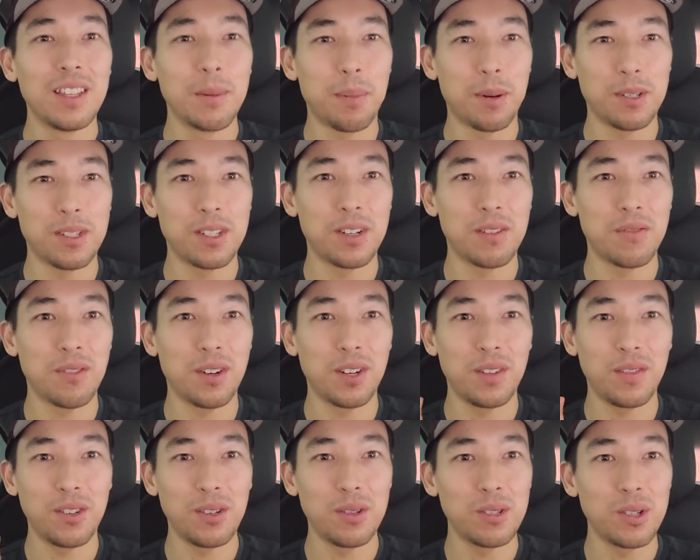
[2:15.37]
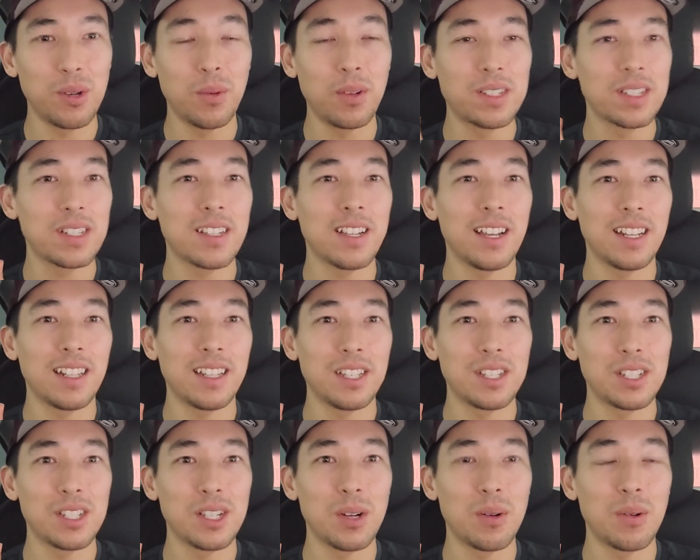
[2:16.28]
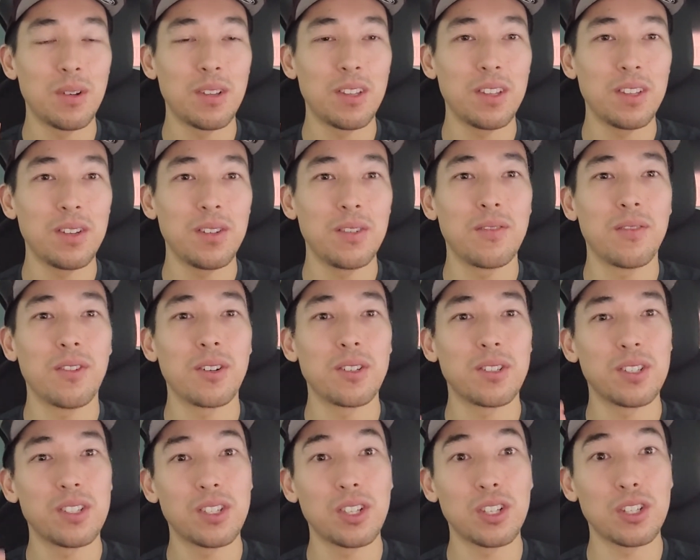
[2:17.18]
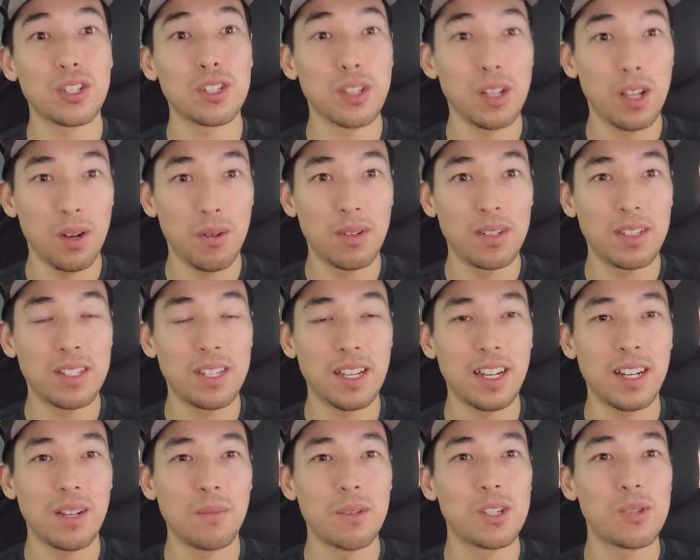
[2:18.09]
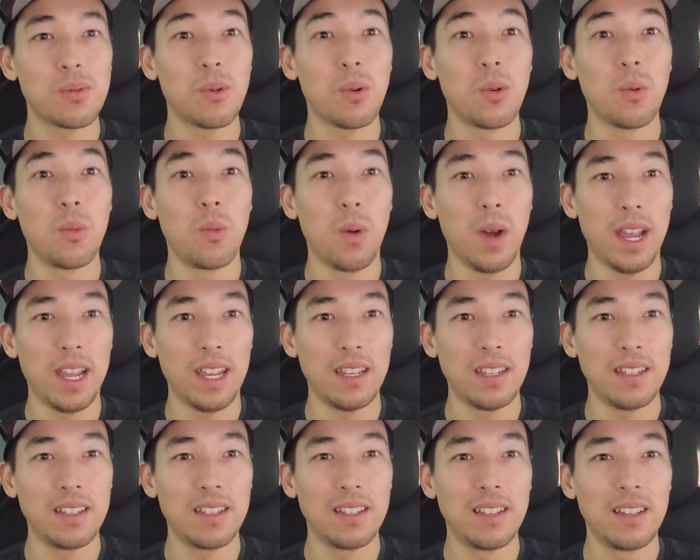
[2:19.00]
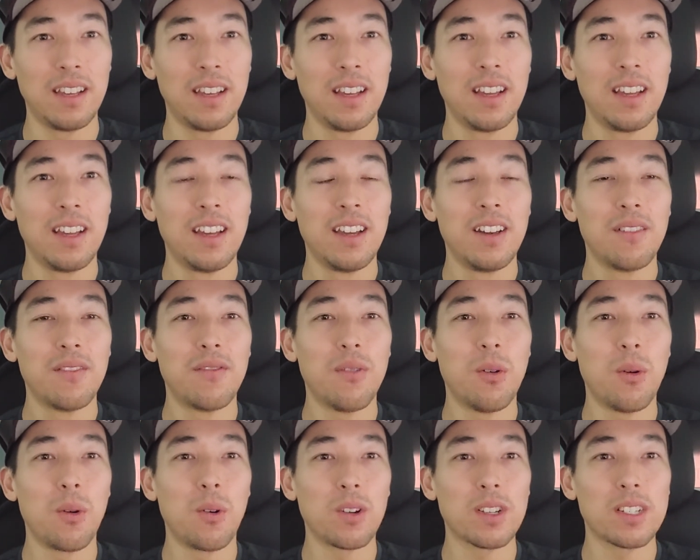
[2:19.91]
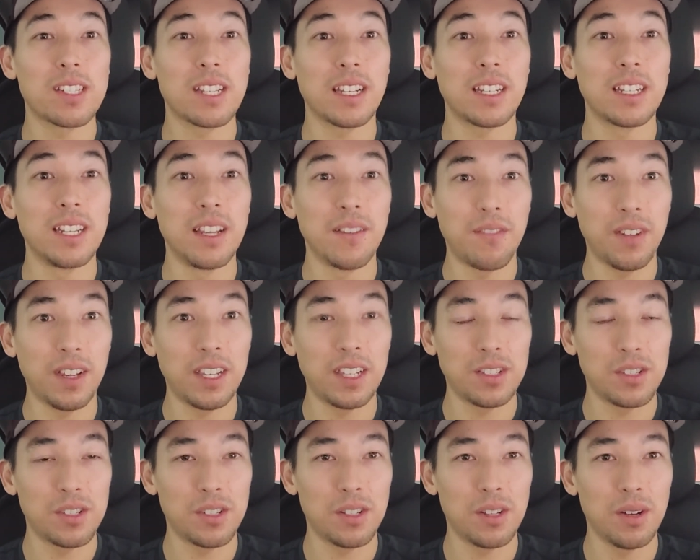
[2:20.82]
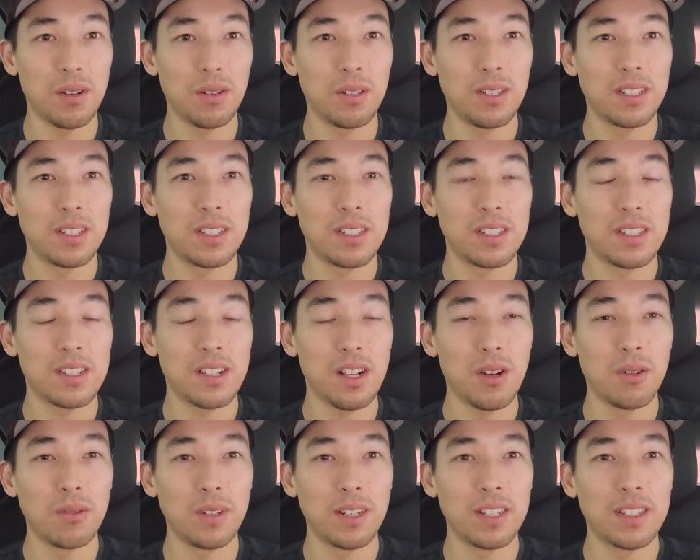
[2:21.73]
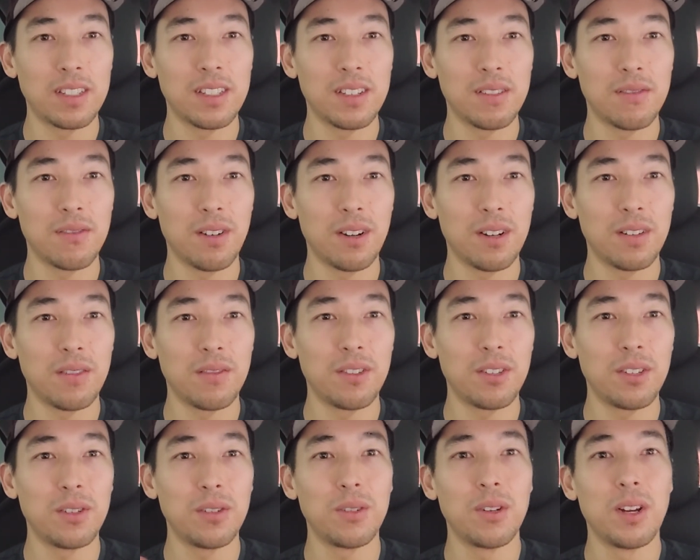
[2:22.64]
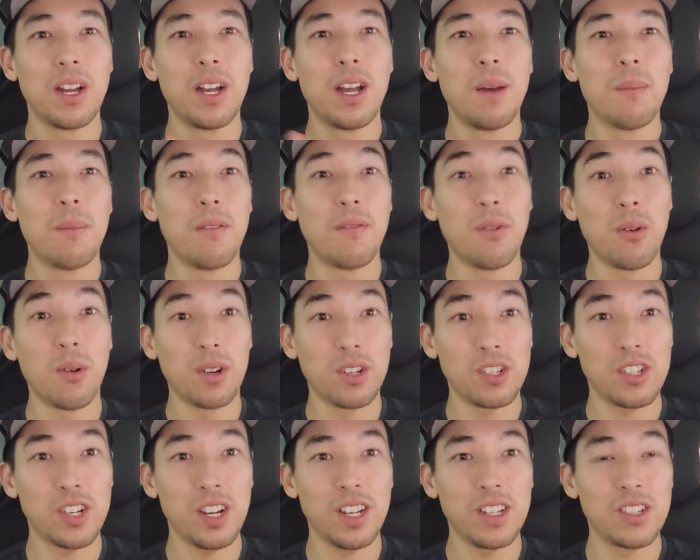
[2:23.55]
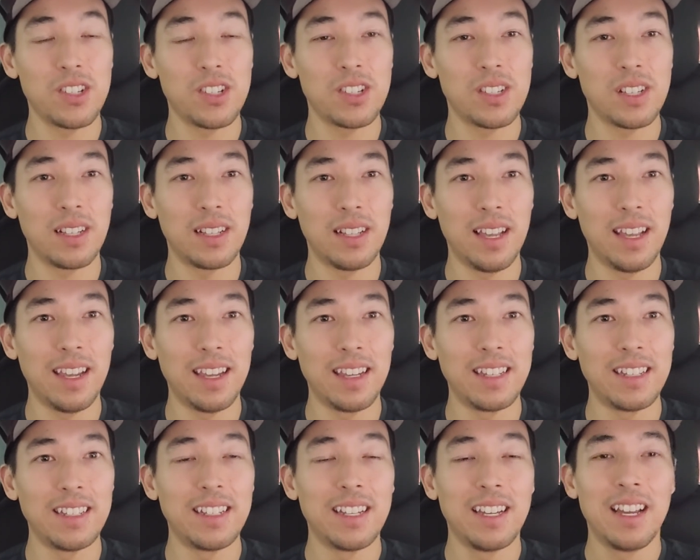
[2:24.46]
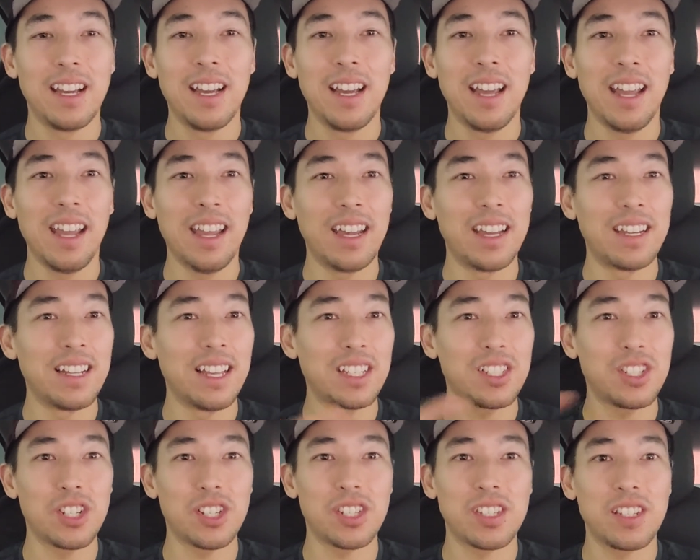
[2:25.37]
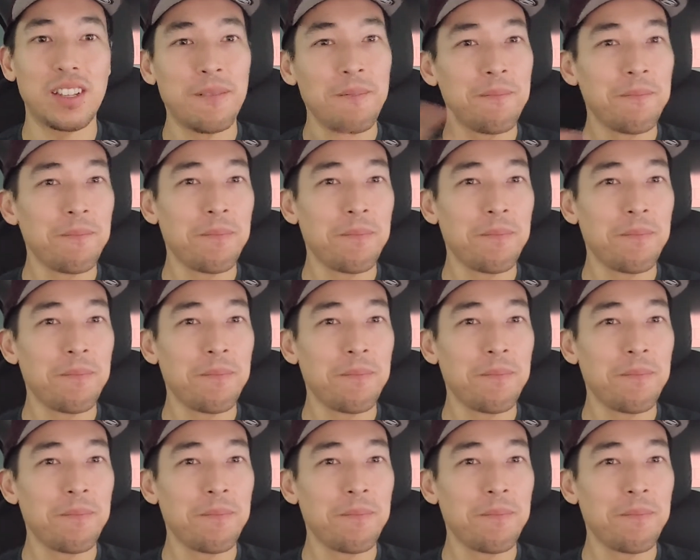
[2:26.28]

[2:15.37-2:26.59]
person in front of you is going slightly slower than you, versus the slowest setting, which will wait for significant slowness in front of you before it changes the lane. And that just,